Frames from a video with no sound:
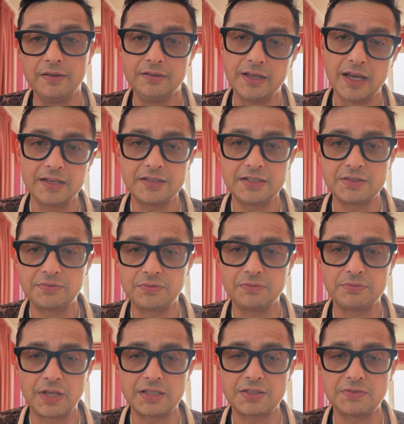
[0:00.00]

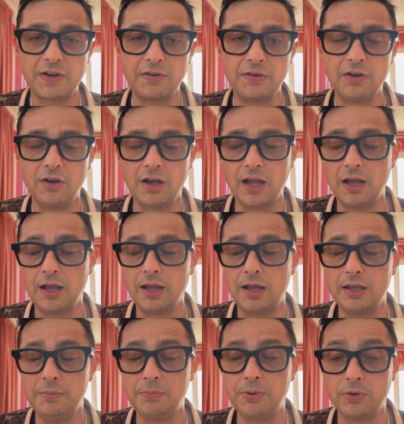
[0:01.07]
that's very
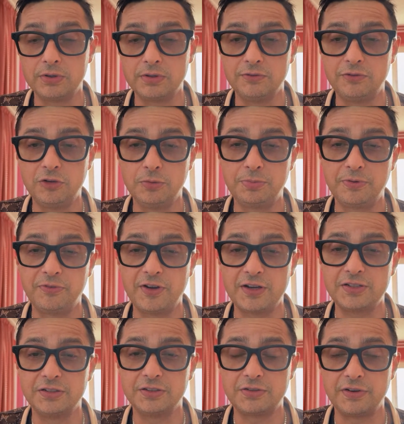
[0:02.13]
important for a
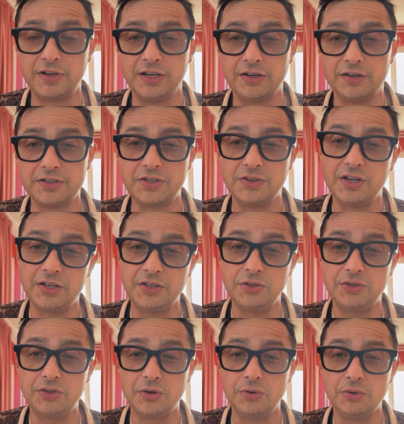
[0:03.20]
professional trader, so that you
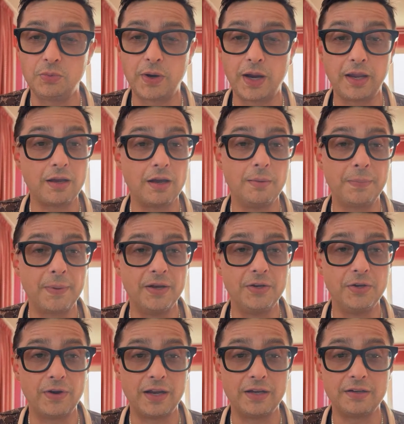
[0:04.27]
don't wake up and
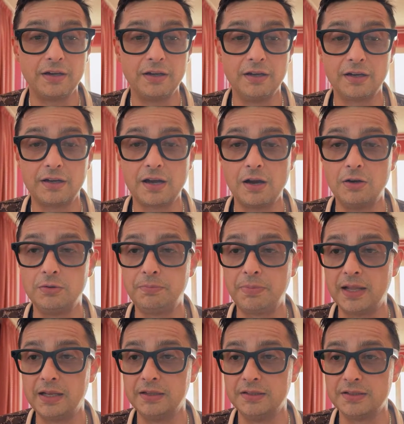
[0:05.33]
your entire account
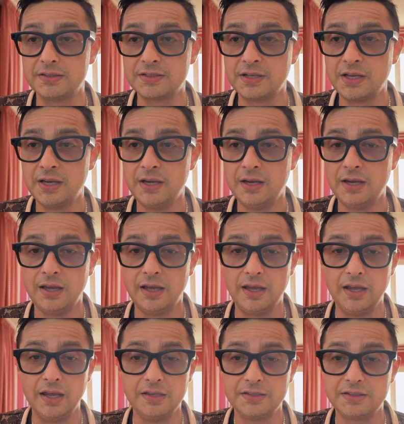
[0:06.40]
balance
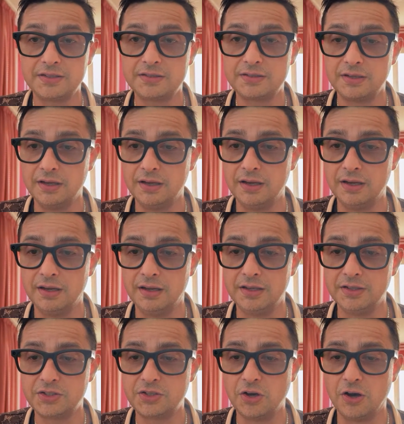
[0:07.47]
is
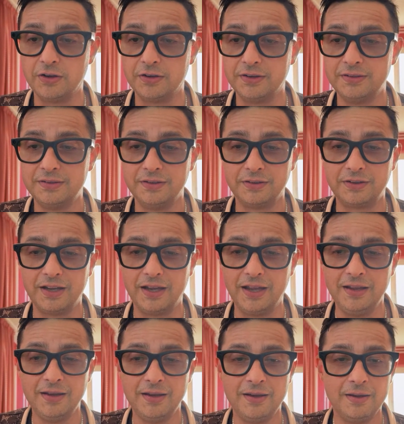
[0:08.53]
gone.
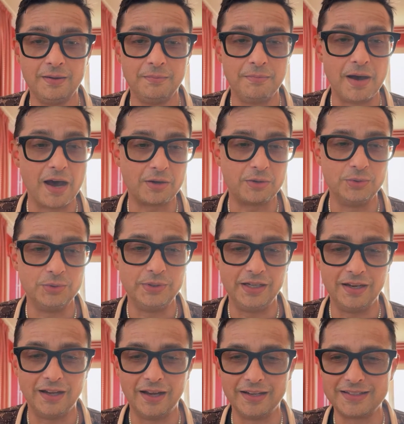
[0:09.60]
Okay, Baru, he
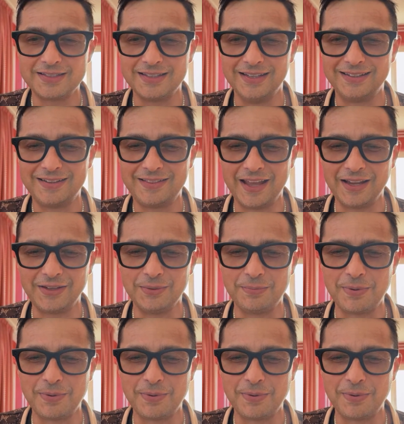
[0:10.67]
likes it. Thank you,